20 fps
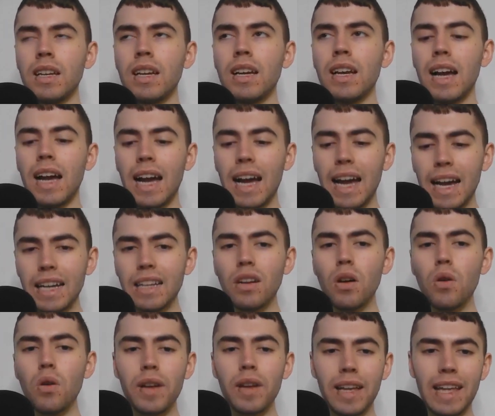I
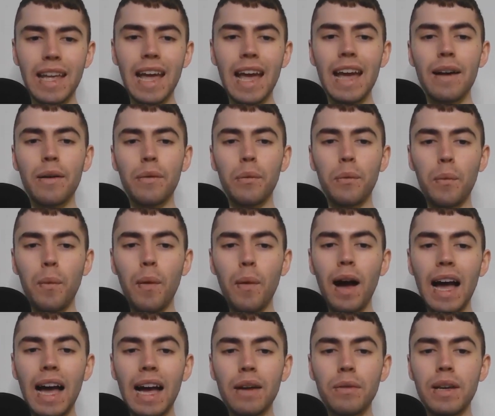don't get
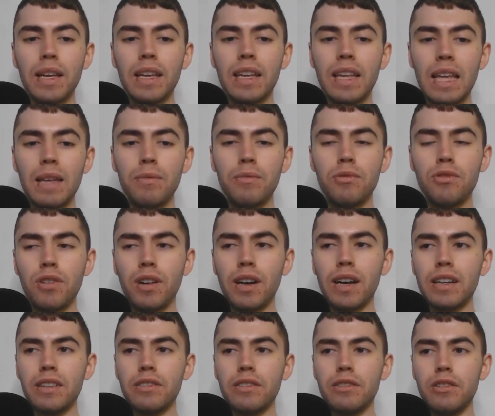why we keep
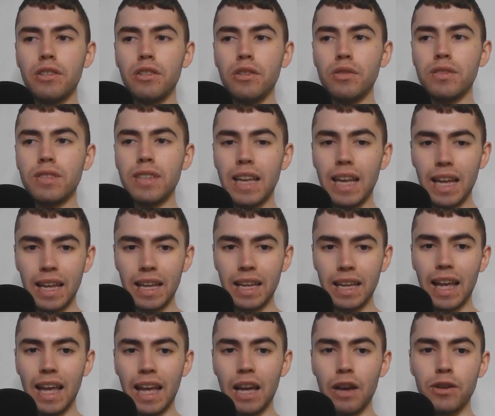trying to say
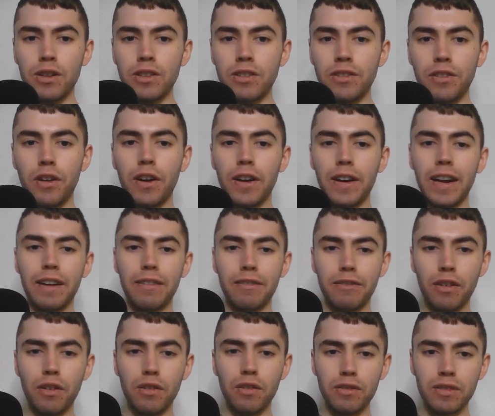Aaron's not at fault.